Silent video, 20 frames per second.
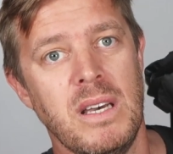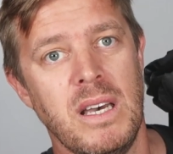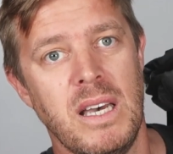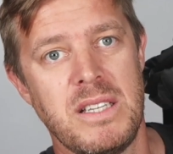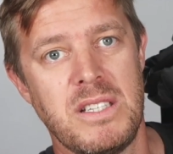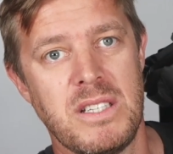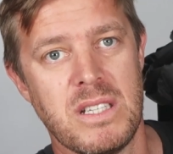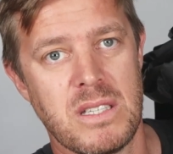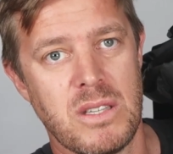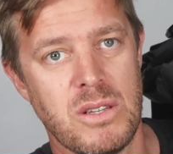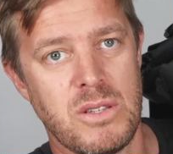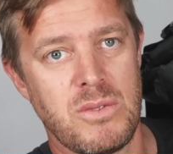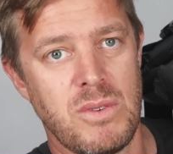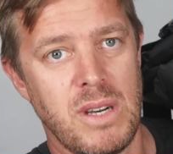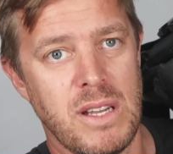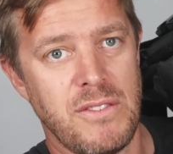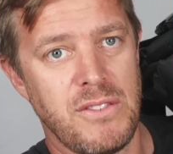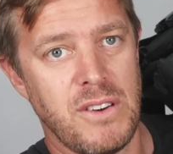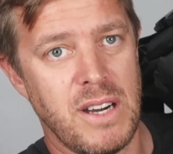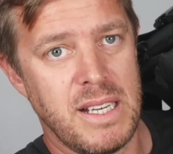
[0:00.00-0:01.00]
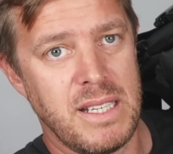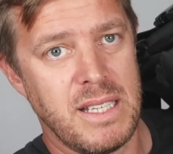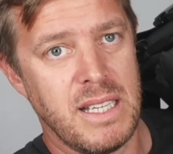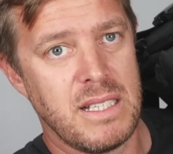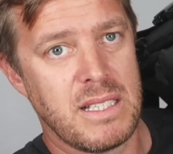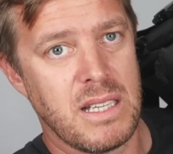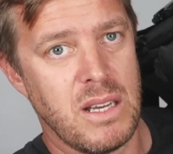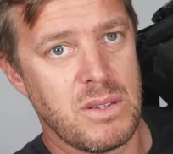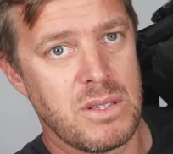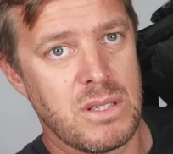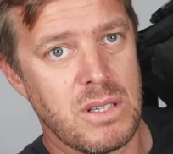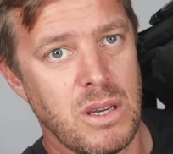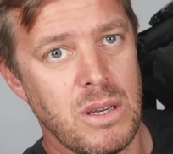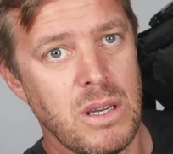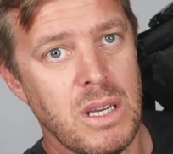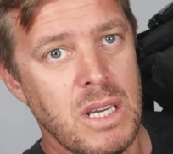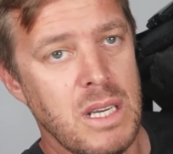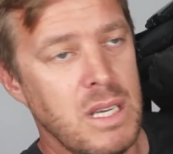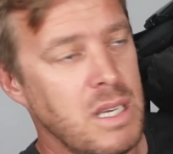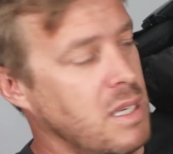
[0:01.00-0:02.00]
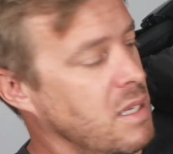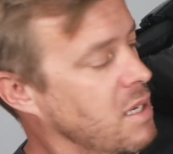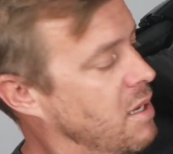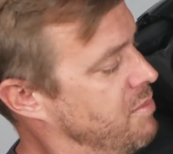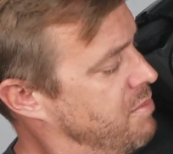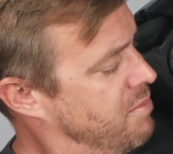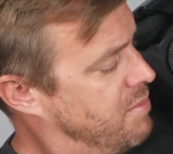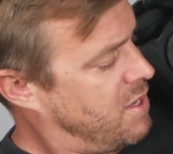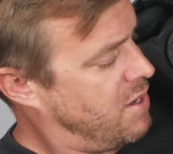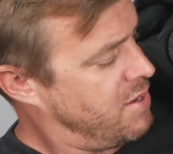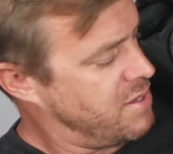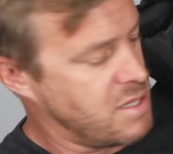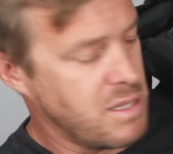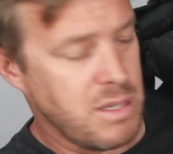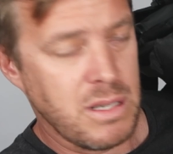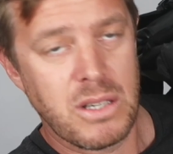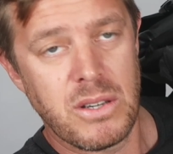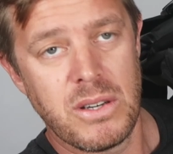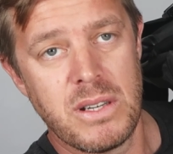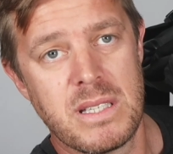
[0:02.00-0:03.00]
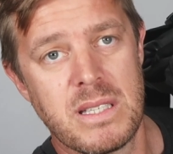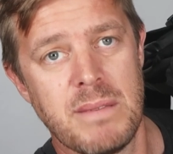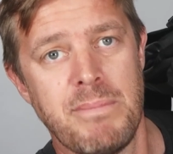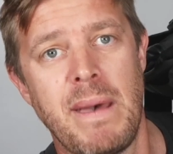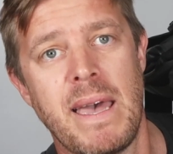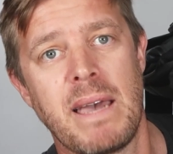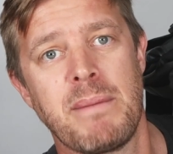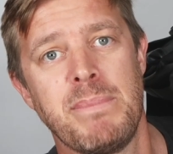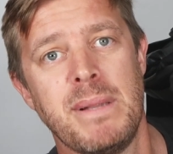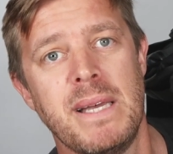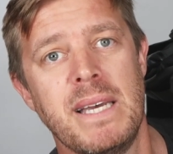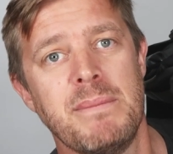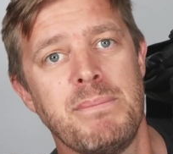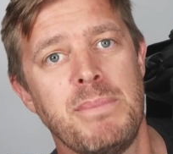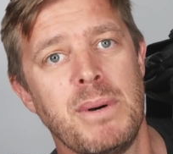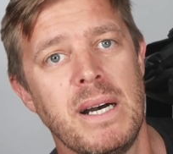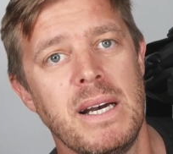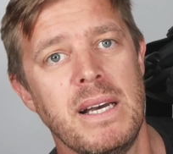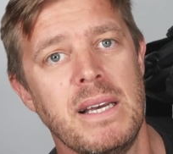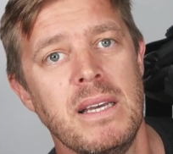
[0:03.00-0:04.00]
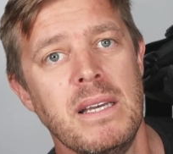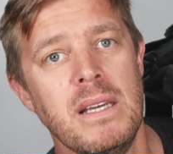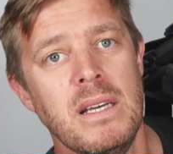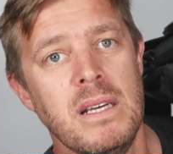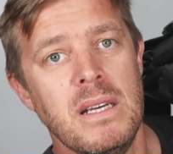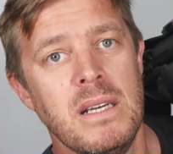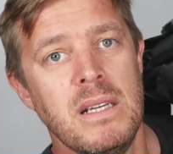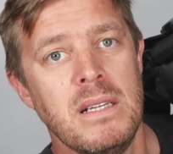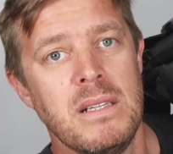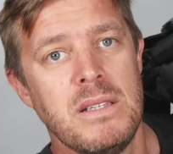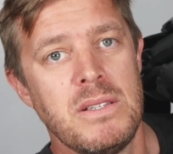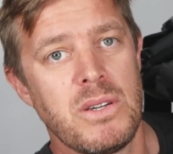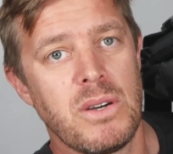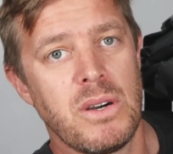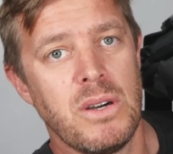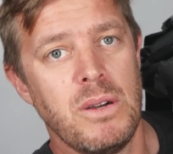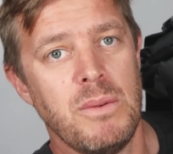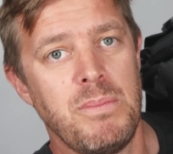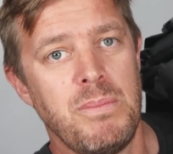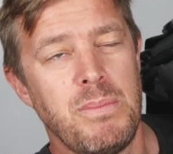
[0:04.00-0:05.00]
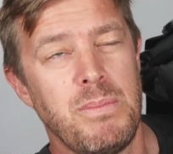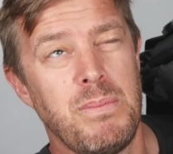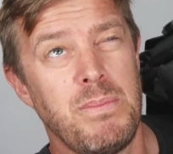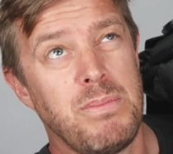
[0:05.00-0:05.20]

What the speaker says: It's just those really fine details. So I'm going to increase the back plate by 2